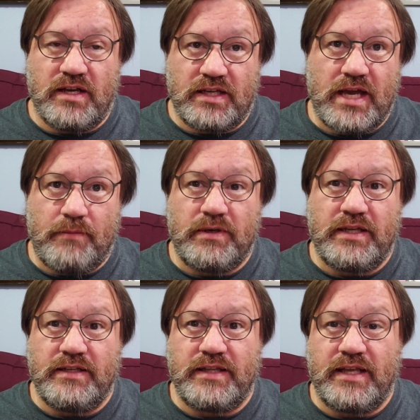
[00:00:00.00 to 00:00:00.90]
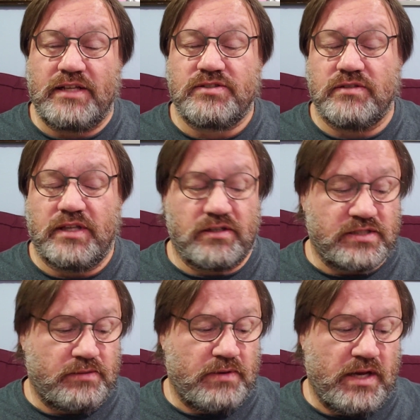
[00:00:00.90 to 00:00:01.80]
accommodate that extra letter
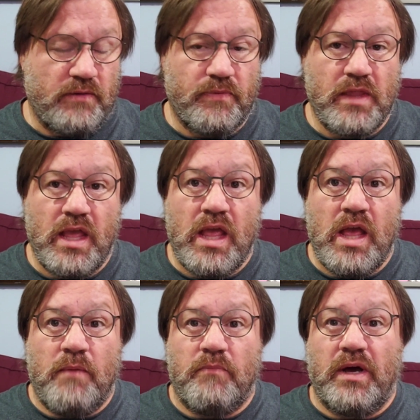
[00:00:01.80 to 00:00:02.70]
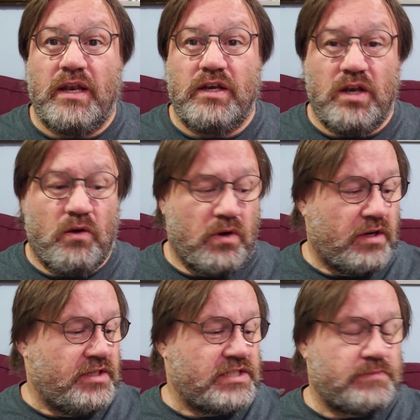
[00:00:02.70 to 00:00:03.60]
somehow. But nowhere
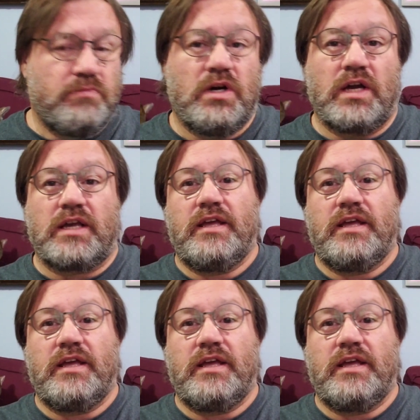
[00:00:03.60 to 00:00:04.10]
in this book